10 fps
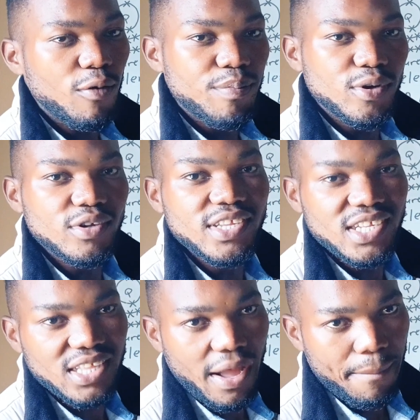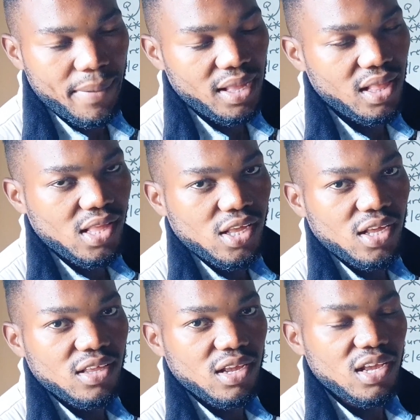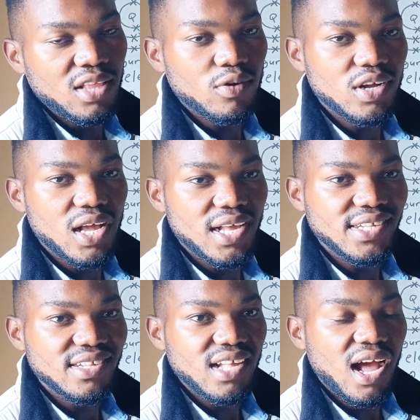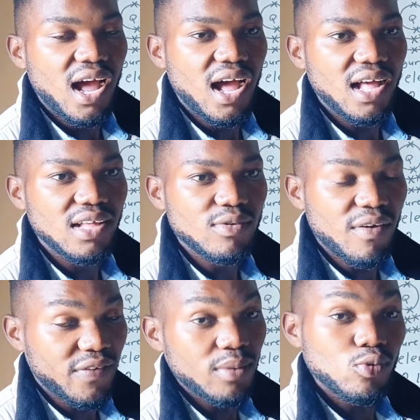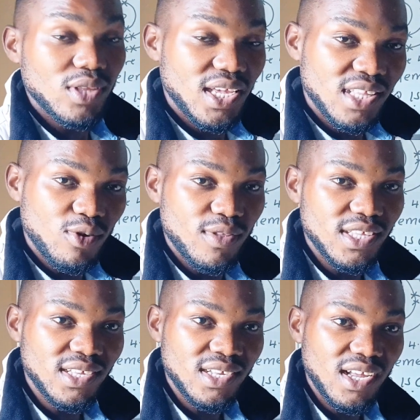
periodic number. Guys, we have come to the end of this